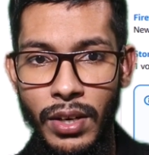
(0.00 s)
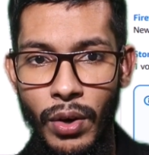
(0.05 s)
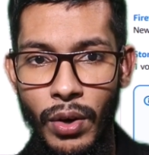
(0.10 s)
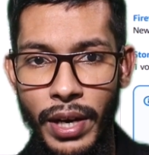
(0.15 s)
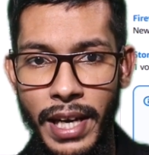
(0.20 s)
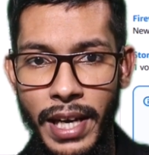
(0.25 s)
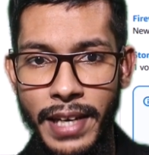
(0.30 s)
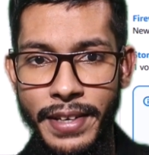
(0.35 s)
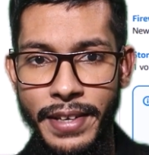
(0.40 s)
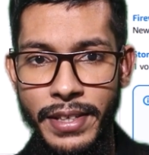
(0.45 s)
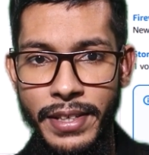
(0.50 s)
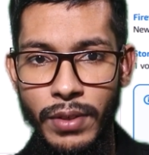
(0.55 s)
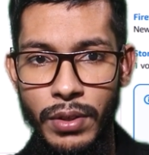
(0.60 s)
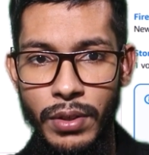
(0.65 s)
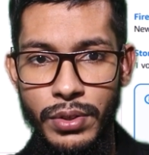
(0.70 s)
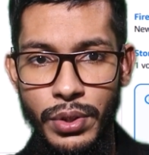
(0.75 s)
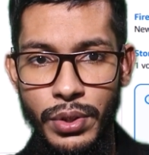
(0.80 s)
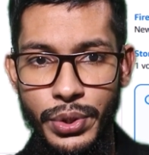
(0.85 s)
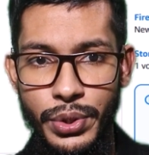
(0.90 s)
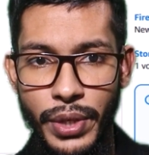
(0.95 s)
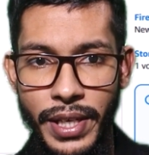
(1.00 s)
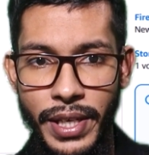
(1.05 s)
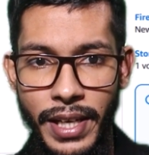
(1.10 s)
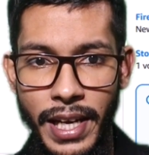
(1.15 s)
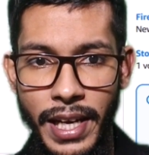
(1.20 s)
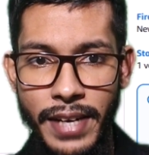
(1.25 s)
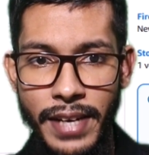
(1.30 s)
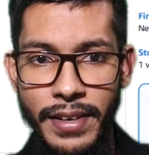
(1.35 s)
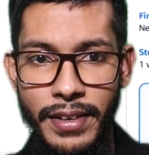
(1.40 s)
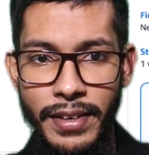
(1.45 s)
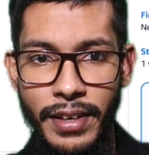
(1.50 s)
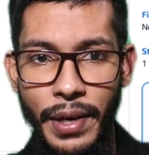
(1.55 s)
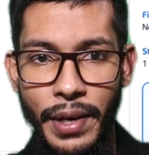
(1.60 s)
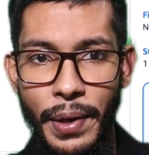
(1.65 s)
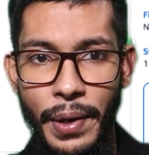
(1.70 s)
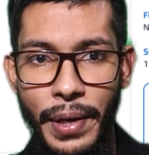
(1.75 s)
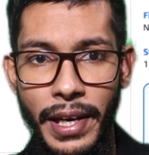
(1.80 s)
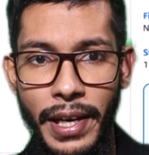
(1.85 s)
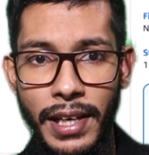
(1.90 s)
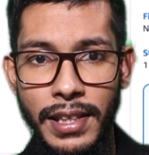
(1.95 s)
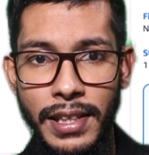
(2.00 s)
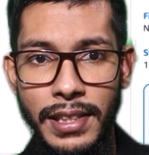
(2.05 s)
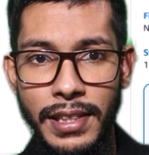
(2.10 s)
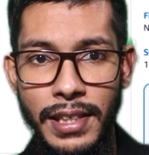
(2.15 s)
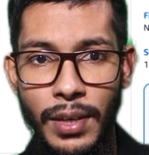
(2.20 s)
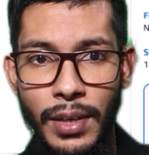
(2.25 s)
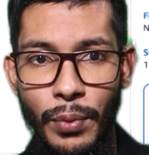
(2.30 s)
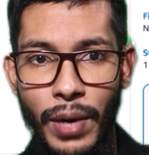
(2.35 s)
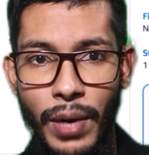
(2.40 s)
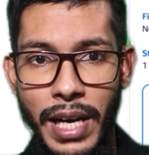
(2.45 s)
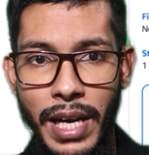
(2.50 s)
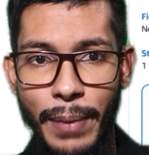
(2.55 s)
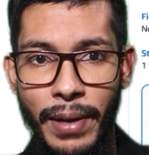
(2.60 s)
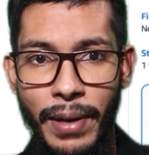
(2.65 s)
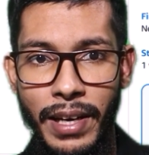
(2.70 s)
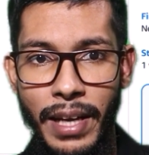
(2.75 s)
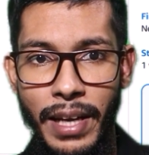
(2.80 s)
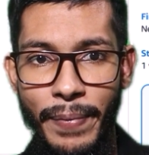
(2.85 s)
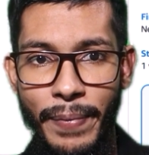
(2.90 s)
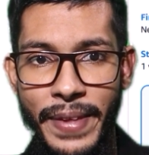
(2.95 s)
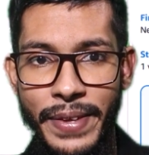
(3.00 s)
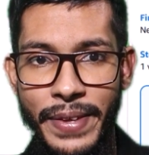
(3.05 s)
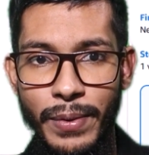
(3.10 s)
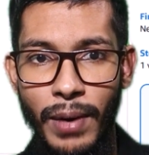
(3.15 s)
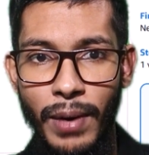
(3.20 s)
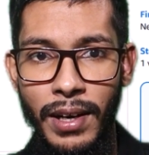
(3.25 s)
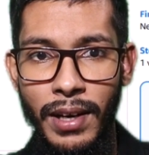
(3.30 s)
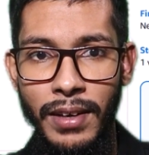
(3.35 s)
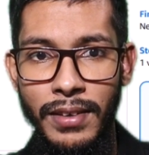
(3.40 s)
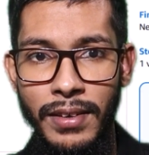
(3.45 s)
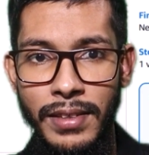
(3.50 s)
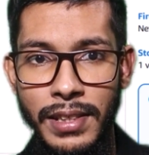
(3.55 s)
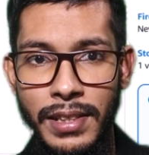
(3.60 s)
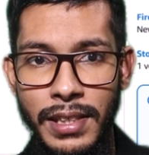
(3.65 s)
Okay, it is also showing, right? Okay, whatever, leave this one.